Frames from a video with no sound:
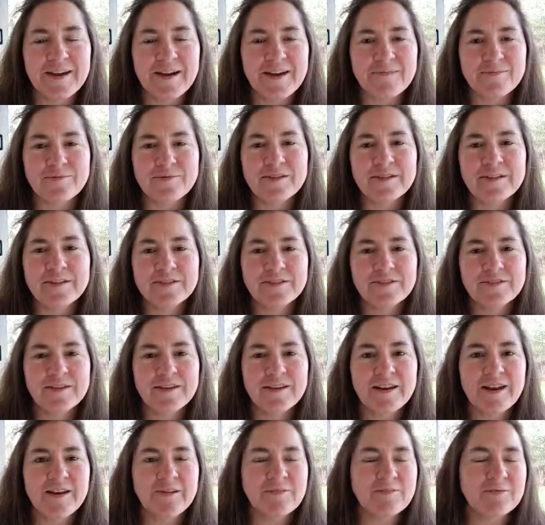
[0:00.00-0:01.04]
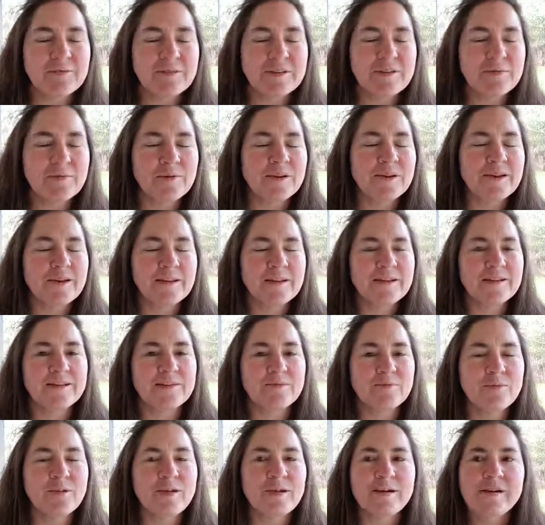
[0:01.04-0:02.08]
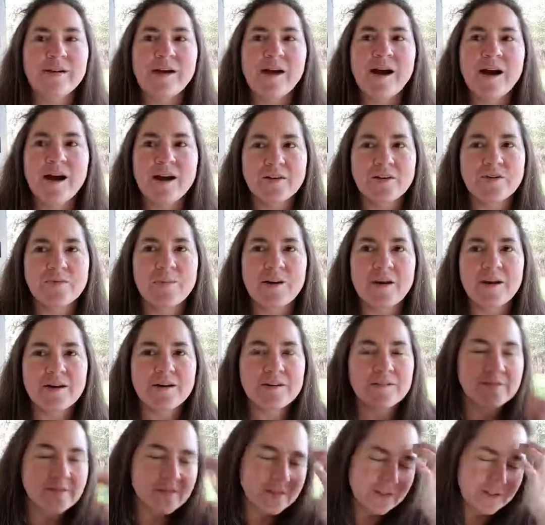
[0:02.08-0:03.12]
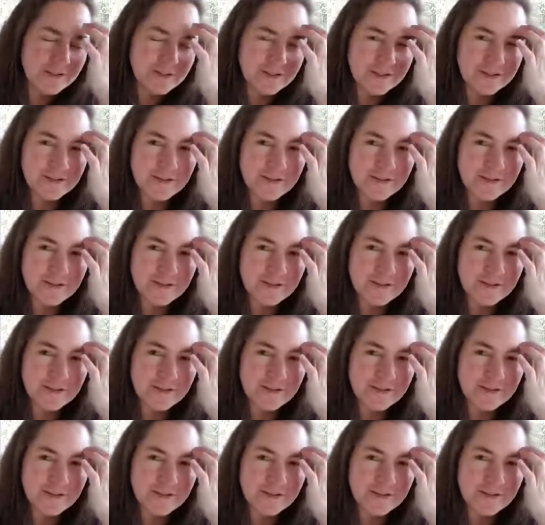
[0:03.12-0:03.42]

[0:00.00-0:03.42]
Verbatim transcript: I'm really shooting. I really want to hit well 100 pounds